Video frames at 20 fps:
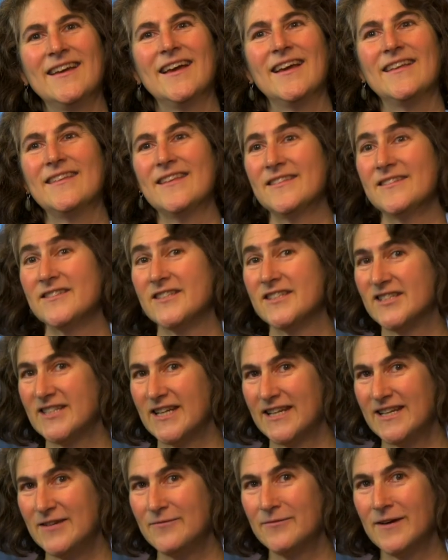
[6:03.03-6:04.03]
And then there's
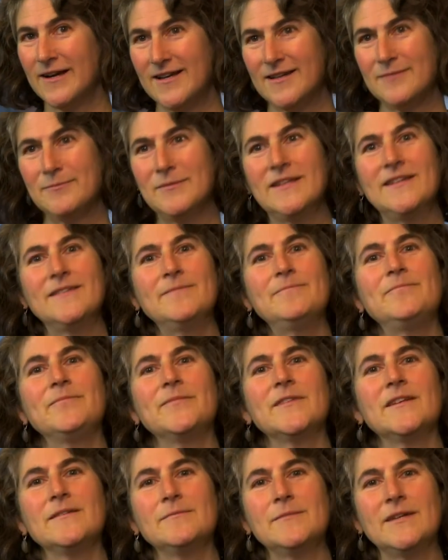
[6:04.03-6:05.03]
Jenny Reichman,
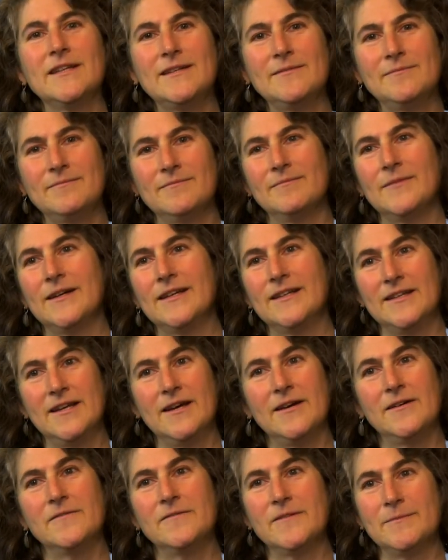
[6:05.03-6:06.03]
who many might
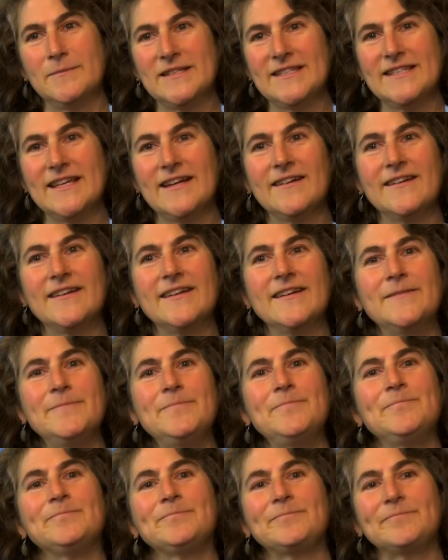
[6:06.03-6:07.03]
know from this
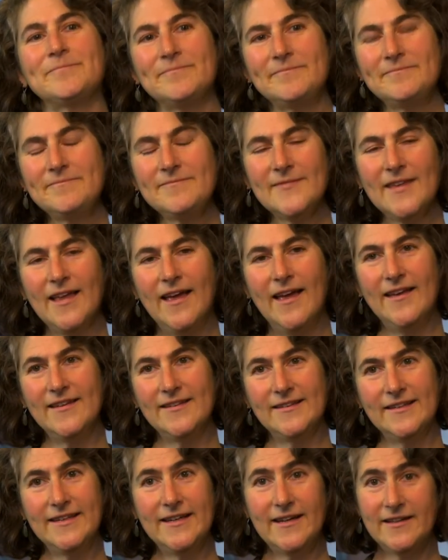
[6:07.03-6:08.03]
area,
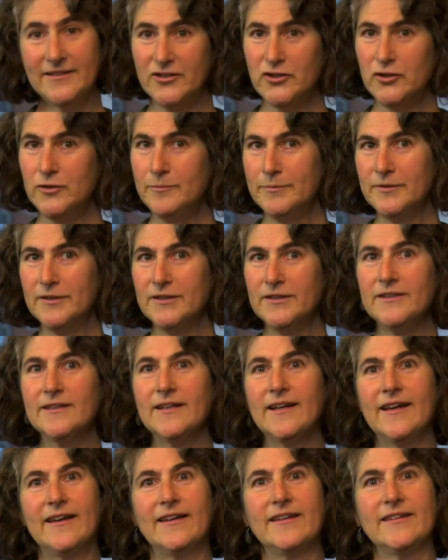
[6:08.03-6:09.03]
and Leon
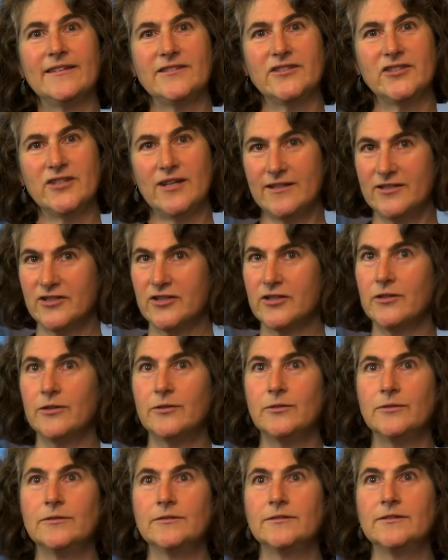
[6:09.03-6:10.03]
Cooper and Josh
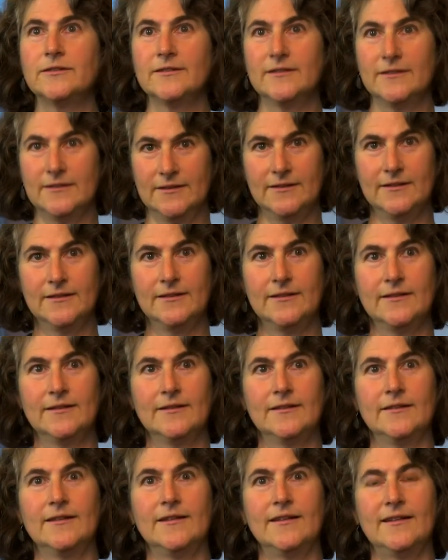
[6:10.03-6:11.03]
Gold.
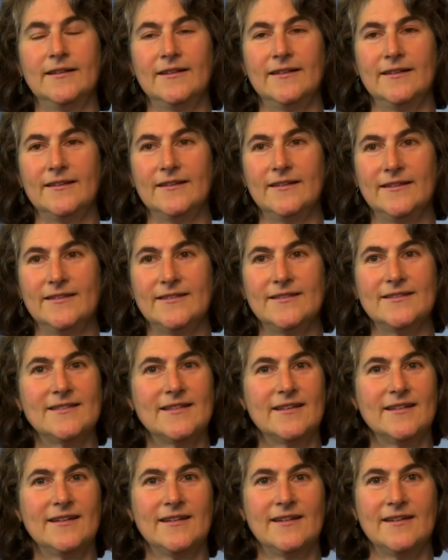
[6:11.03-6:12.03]
And
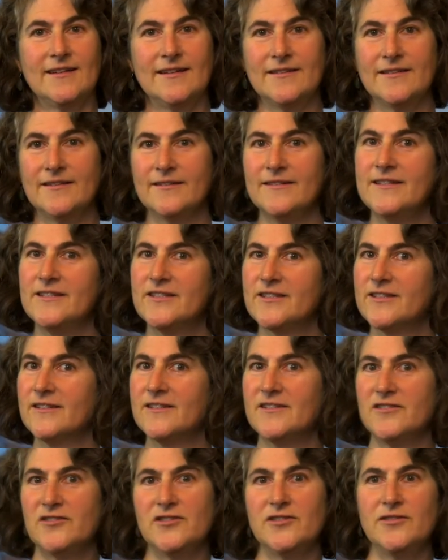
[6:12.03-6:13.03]
they're each
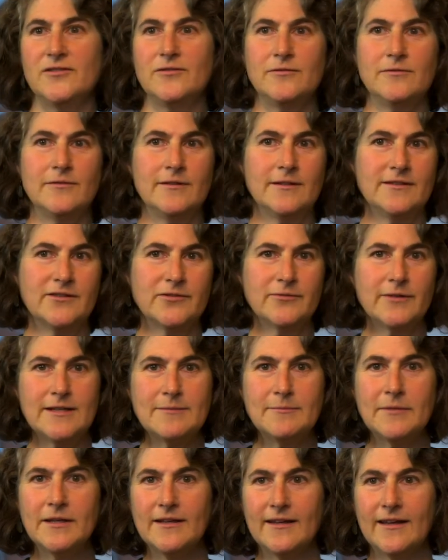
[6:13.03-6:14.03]
going to do a
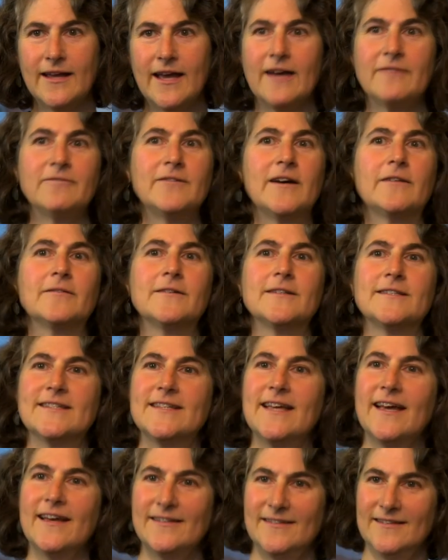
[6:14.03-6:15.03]
20-minute, half-hour
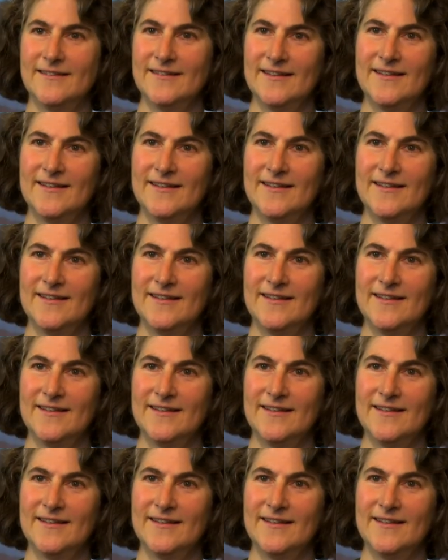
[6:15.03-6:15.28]
set.